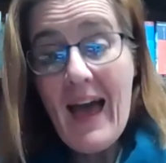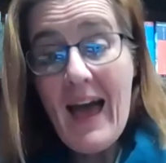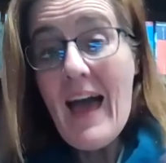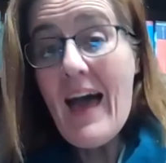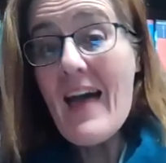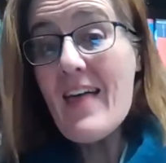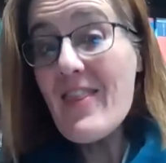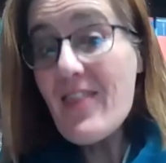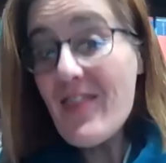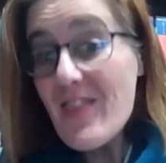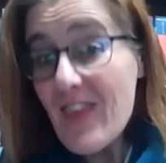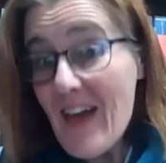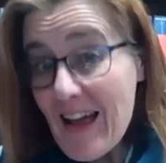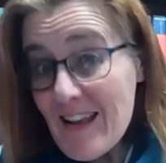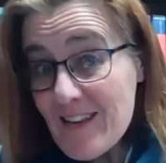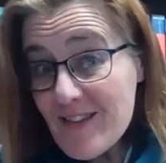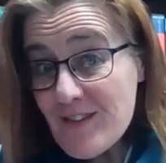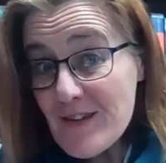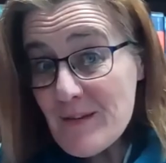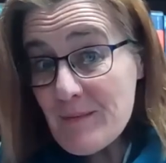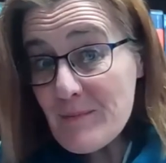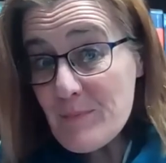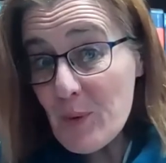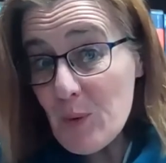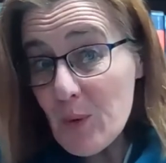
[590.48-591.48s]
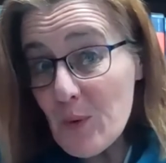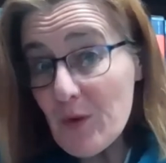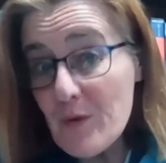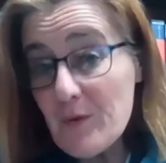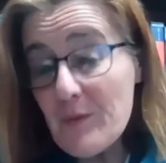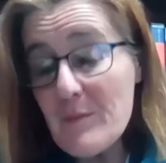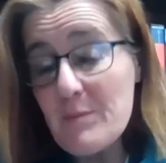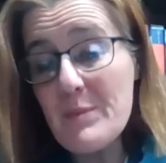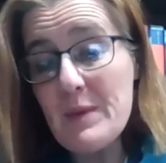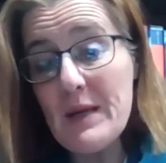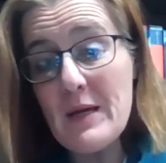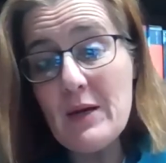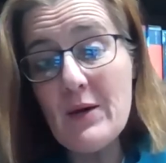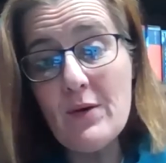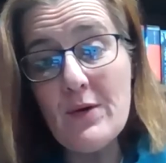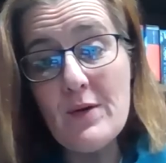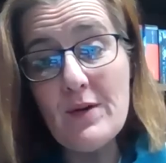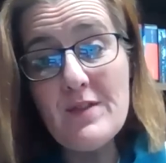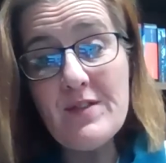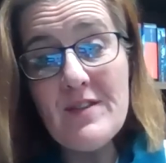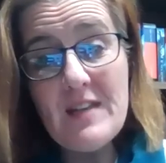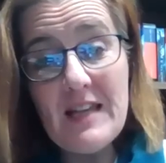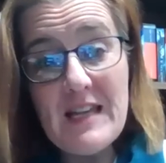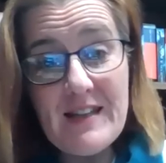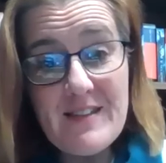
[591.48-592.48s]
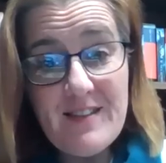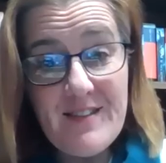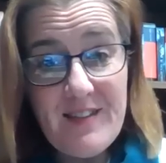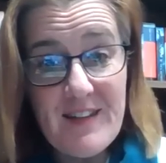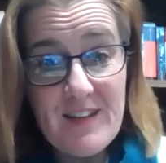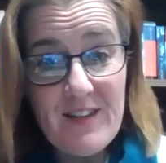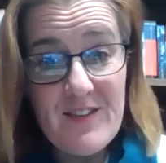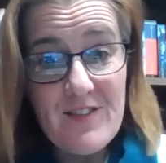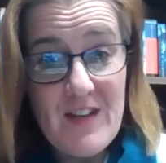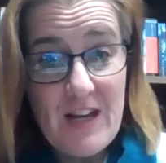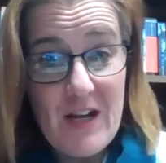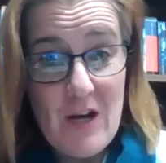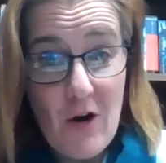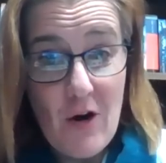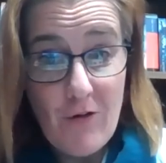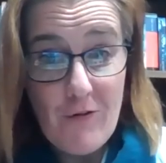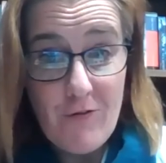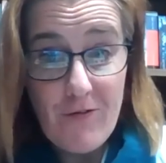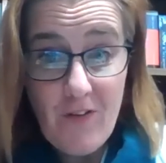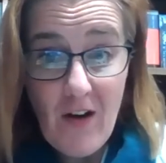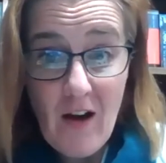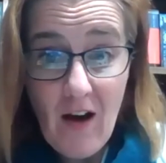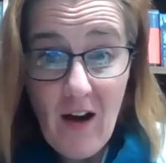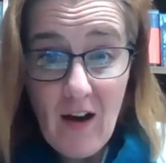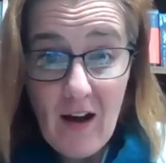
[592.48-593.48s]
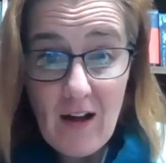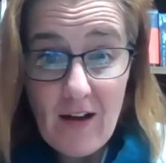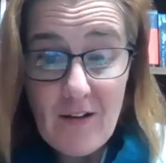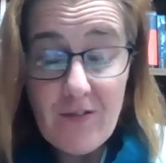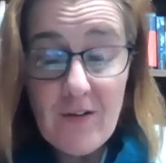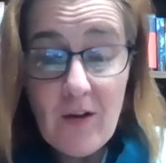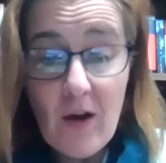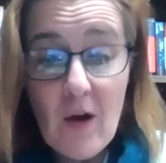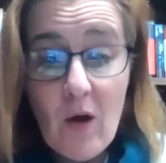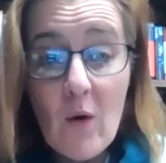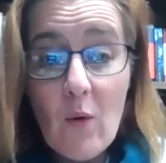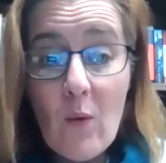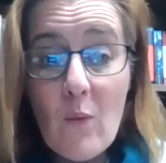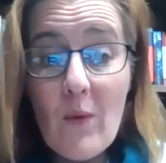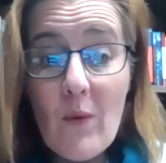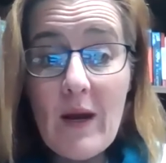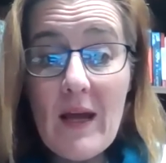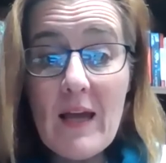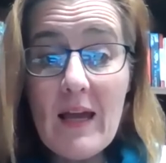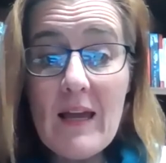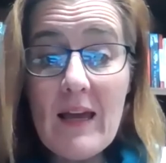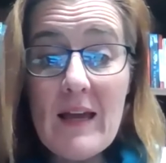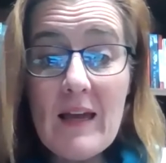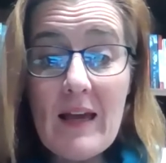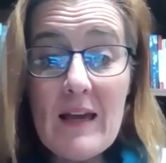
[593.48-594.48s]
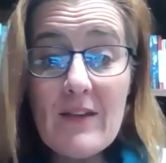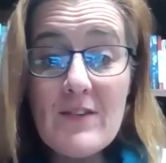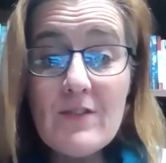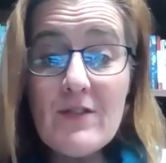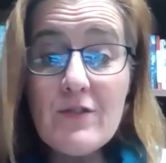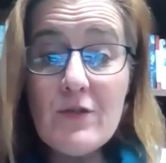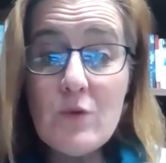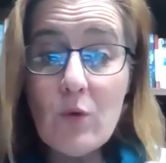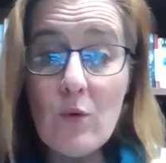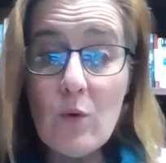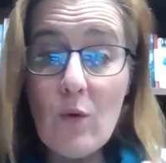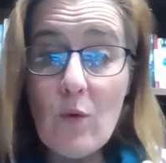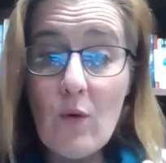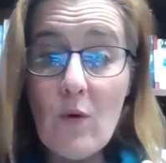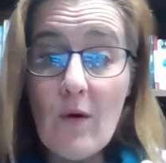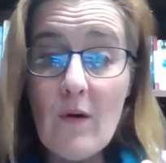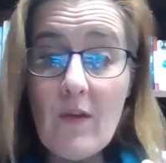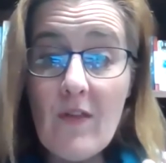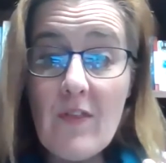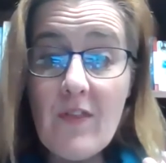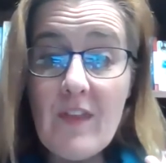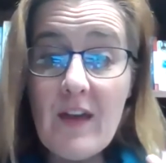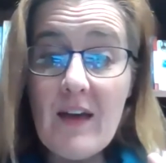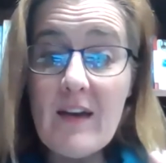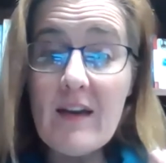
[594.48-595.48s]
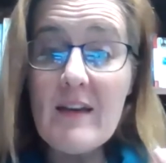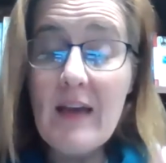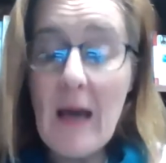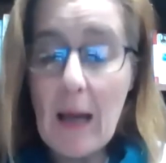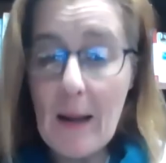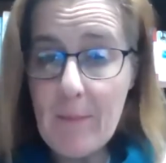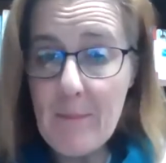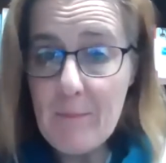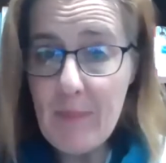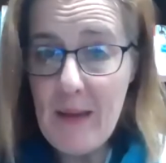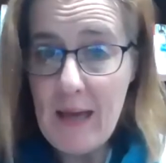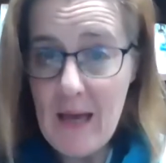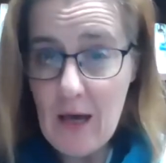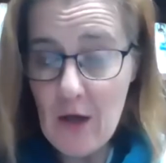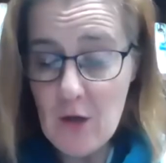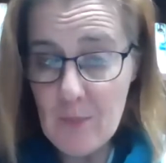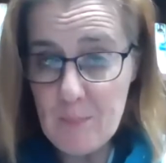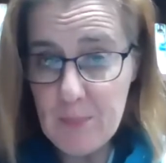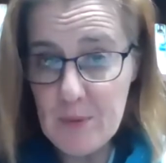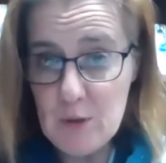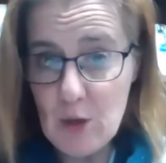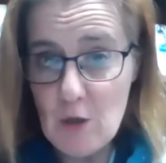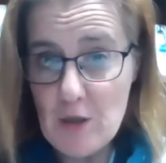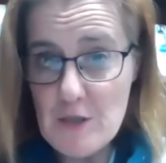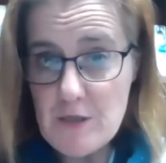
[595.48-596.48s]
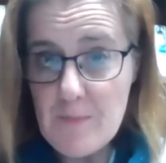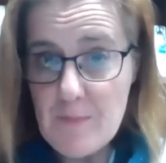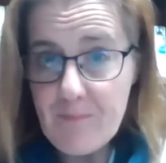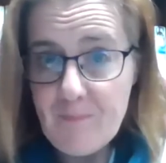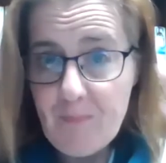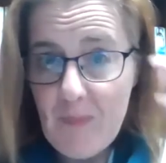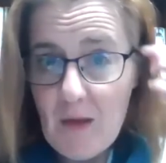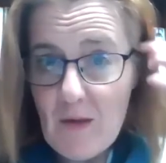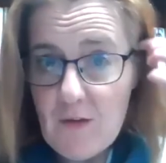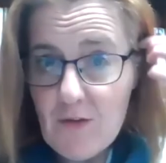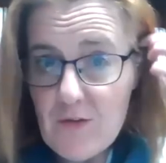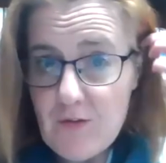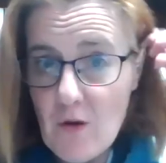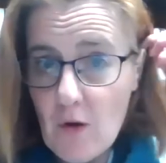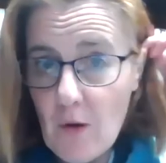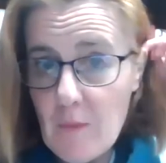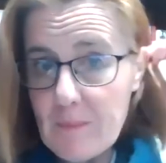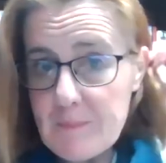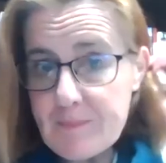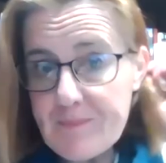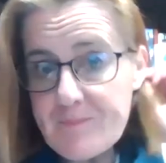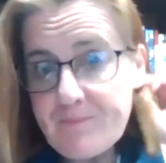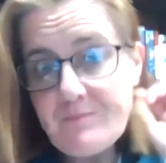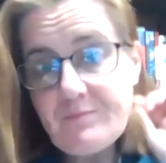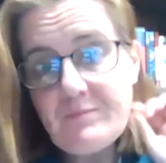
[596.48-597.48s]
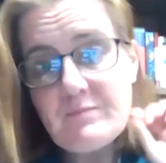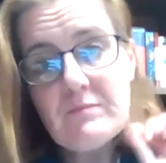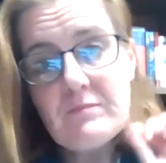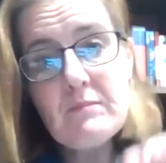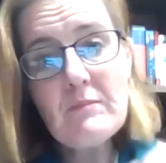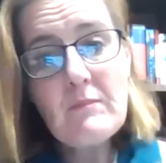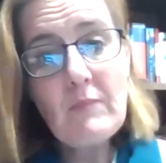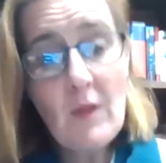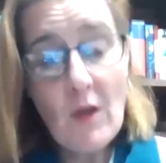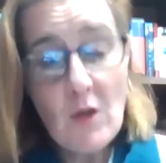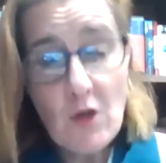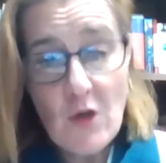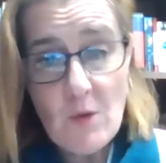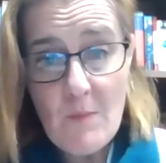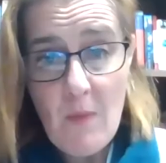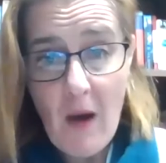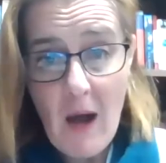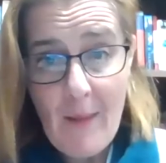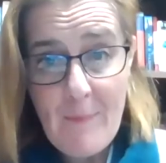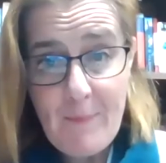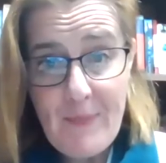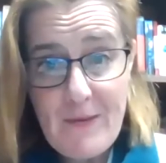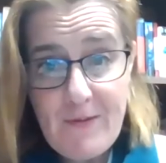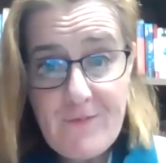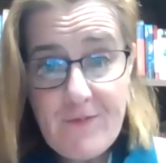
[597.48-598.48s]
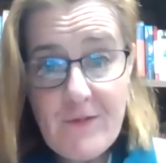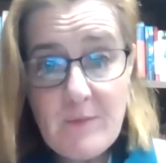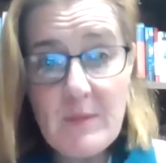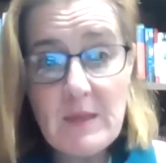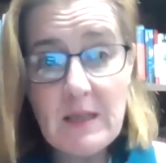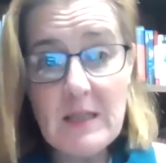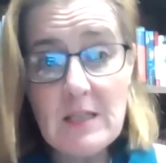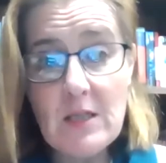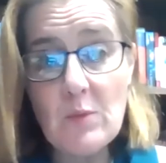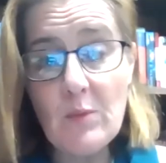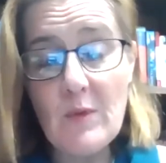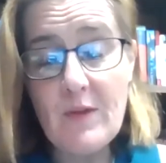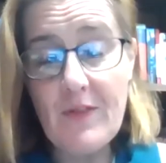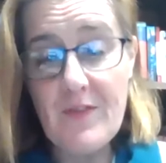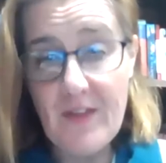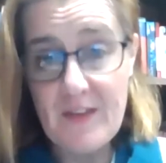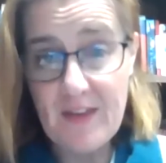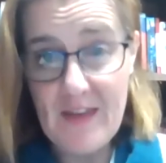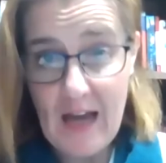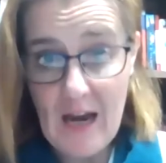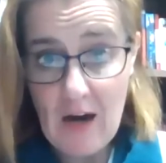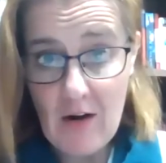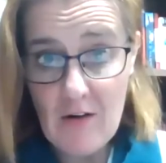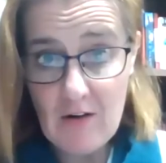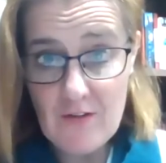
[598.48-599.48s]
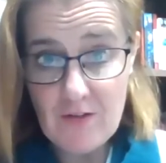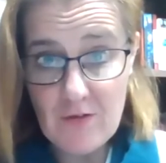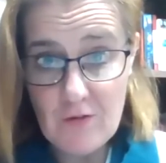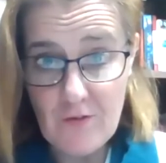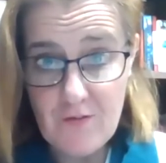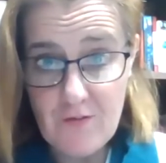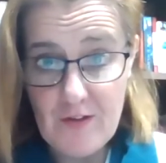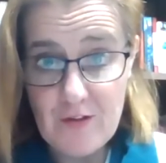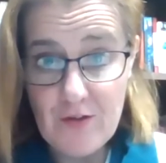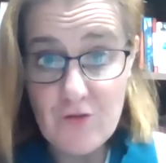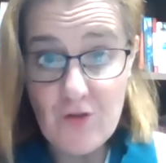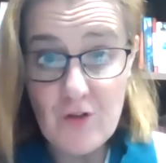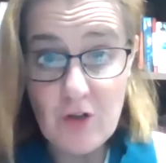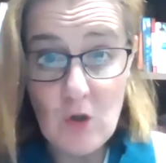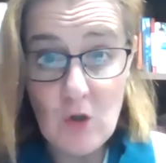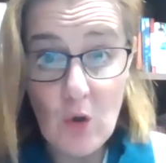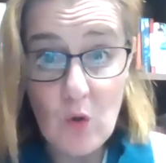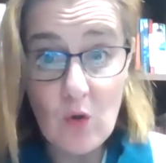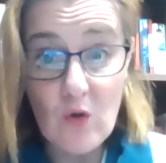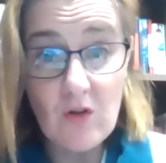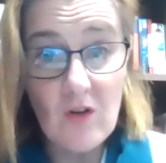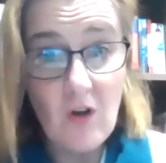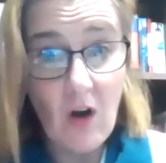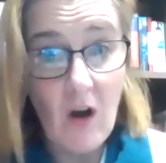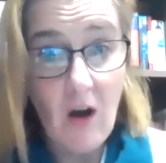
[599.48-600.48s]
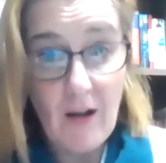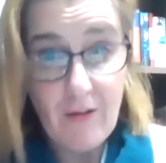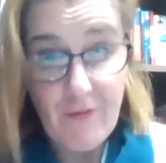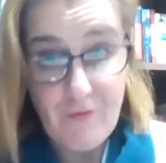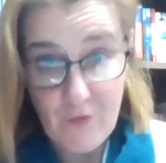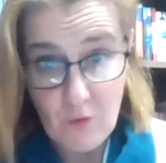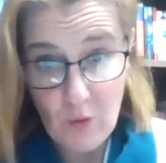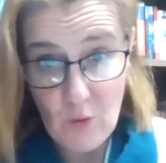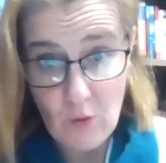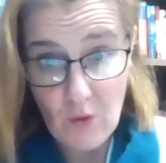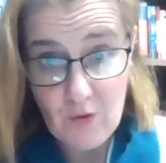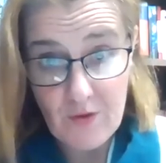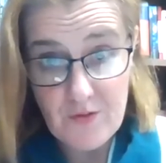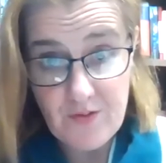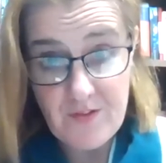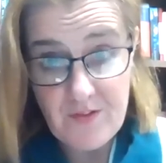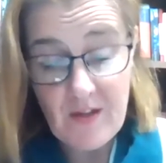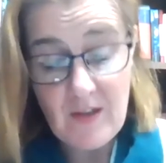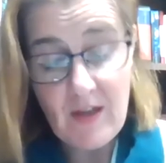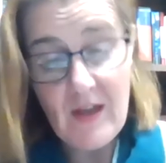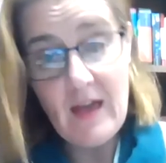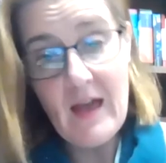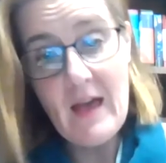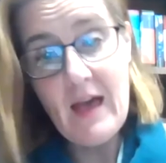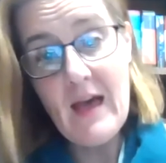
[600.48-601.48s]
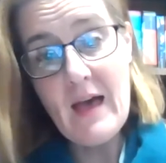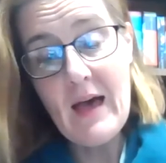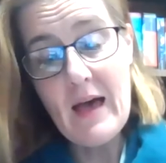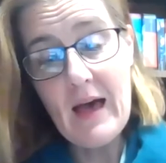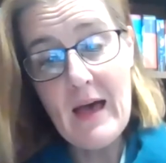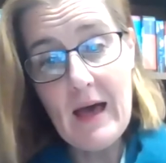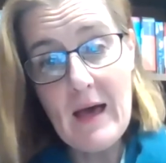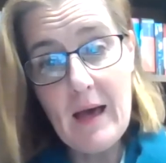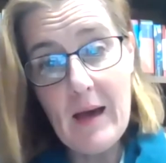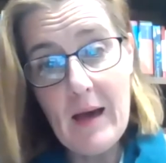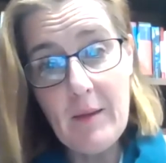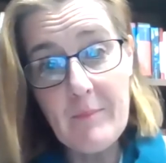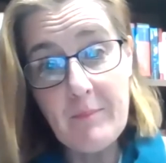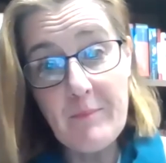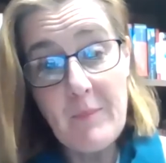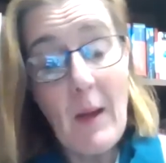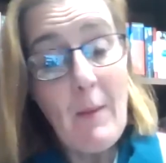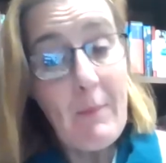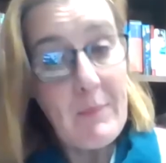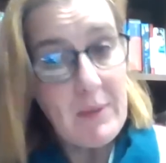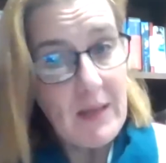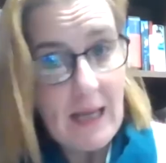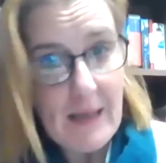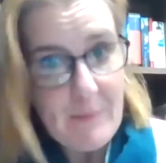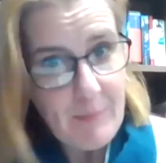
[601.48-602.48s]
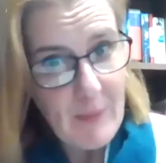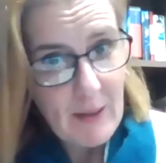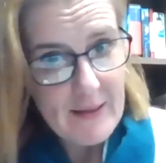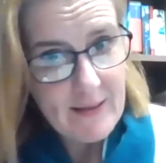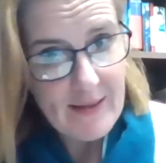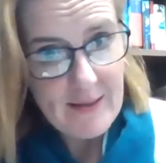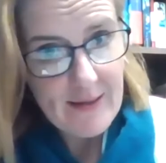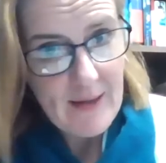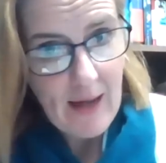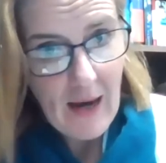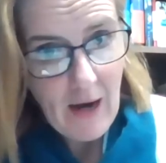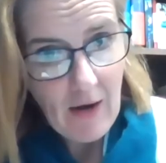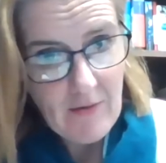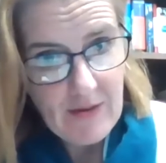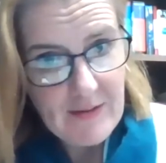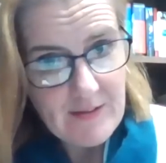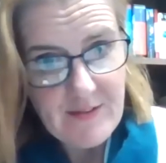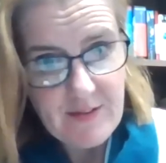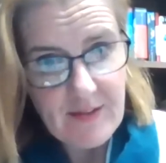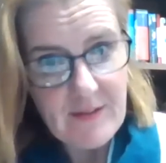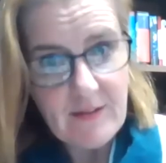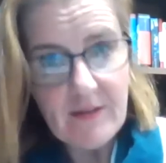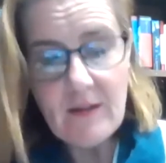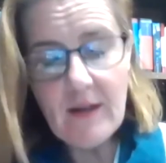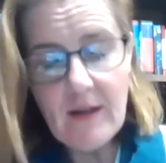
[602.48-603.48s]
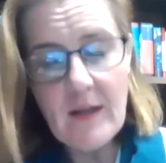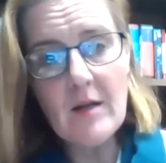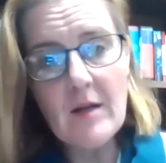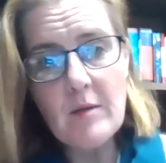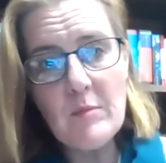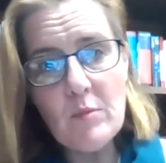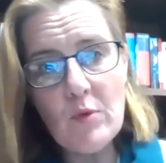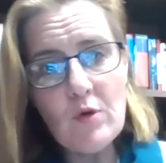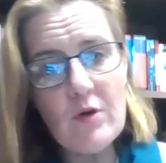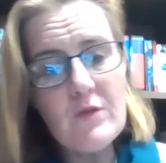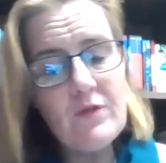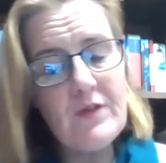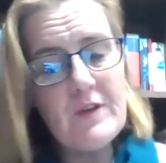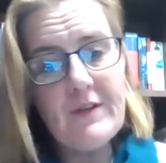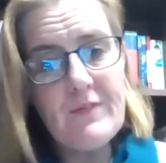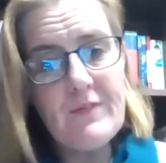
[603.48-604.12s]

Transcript: And that's important because in 1605, we saw the gunpowder plot. So You might be familiar with the character of history called Guy Fawkes, played by Kit Harington in a movie,